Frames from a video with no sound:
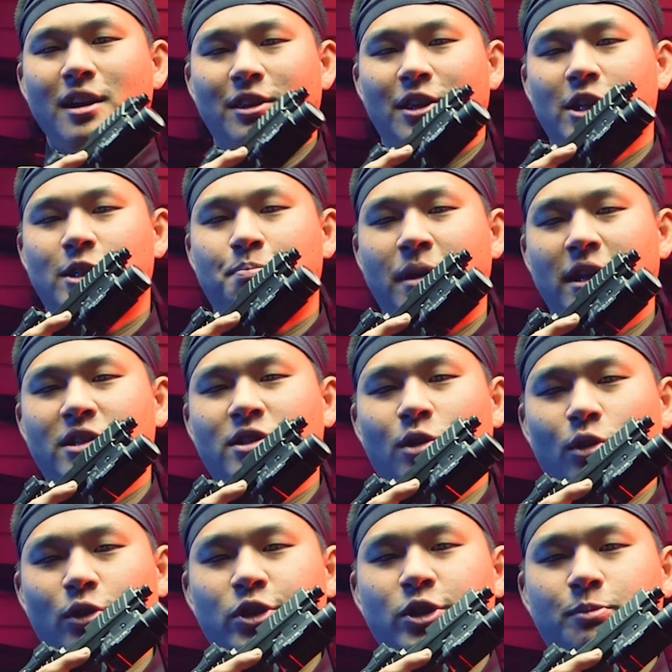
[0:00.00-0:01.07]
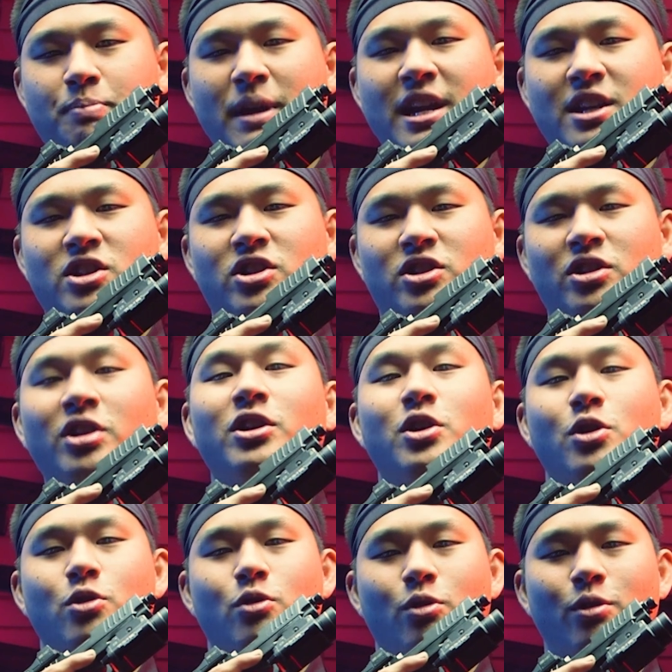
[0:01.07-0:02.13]
this pistol speaks to
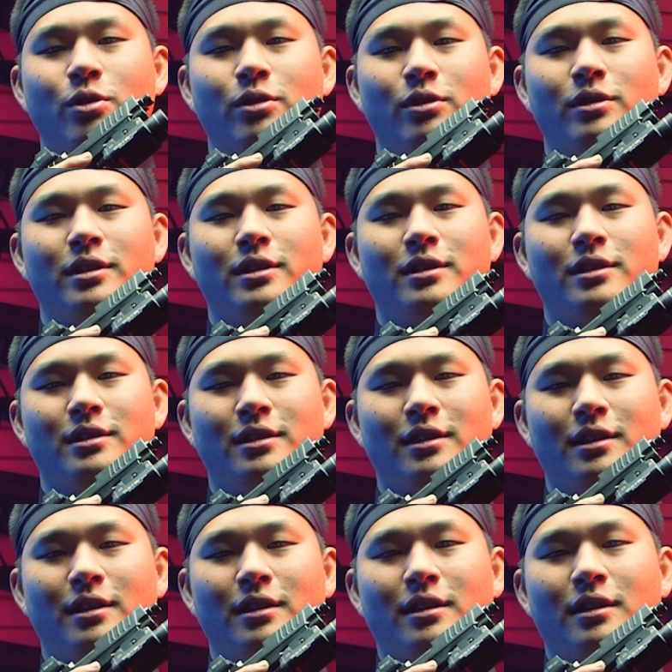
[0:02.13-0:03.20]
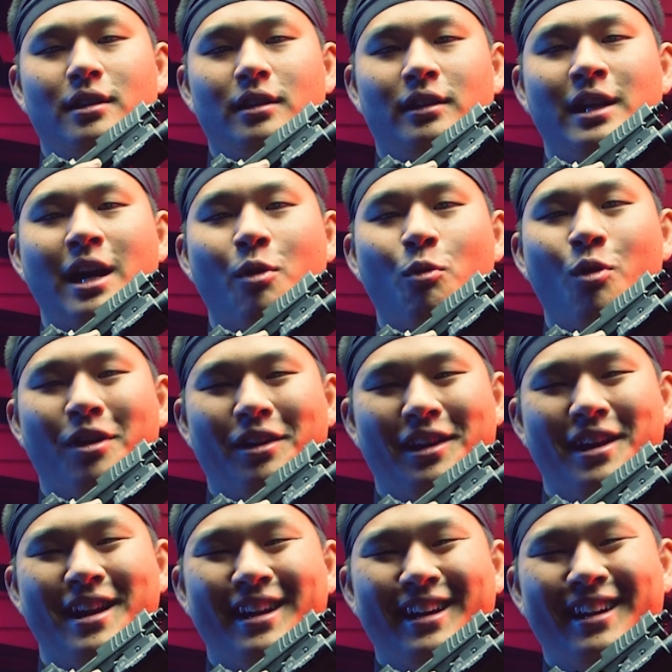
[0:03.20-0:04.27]
you. What is it saying? Get
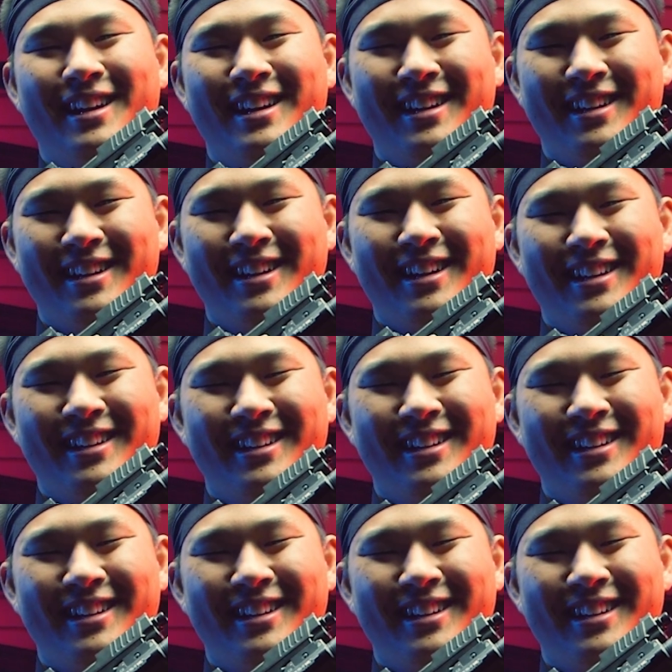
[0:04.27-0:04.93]
one. Okay.